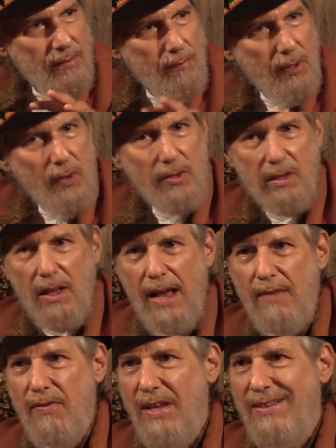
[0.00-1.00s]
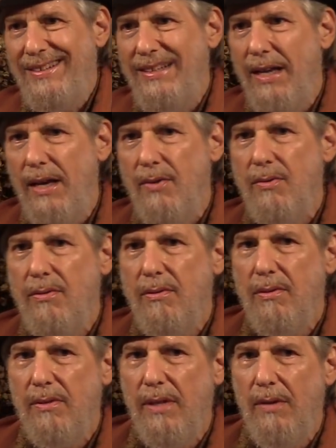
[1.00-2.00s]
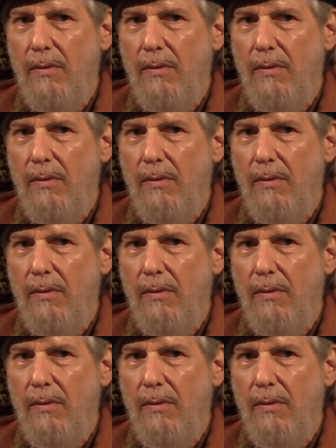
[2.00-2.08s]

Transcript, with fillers: both life and death they